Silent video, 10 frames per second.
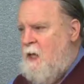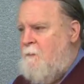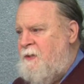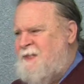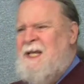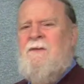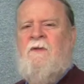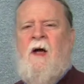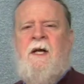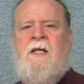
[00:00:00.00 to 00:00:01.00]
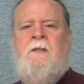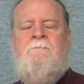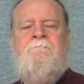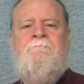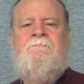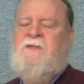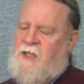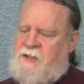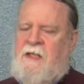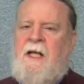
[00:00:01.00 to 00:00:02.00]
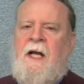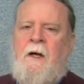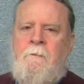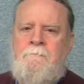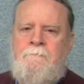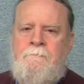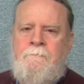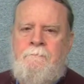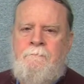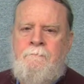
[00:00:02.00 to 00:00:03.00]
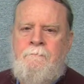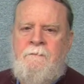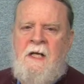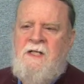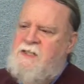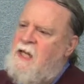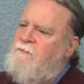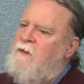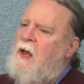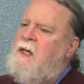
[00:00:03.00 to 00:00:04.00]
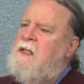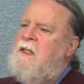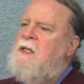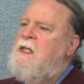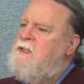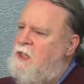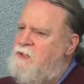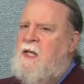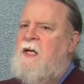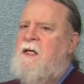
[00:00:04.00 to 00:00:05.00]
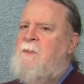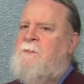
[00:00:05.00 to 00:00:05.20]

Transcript: But Steve Lonegan doesn't care. Steve Lonegan doesn't get any